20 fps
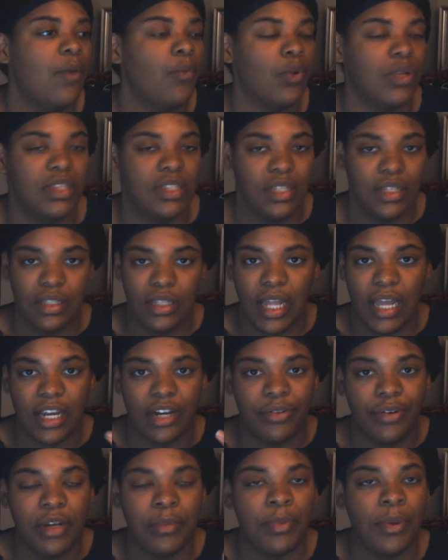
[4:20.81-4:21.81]
with the
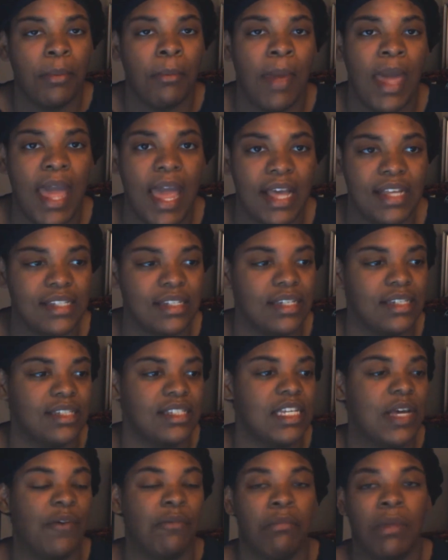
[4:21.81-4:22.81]
like creepy mask
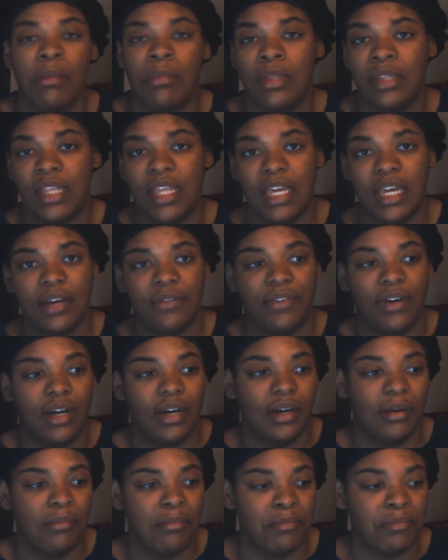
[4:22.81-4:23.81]
and stuff. It made me think of
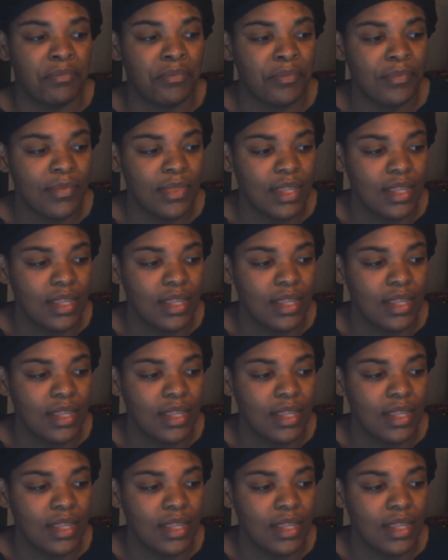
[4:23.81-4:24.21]
the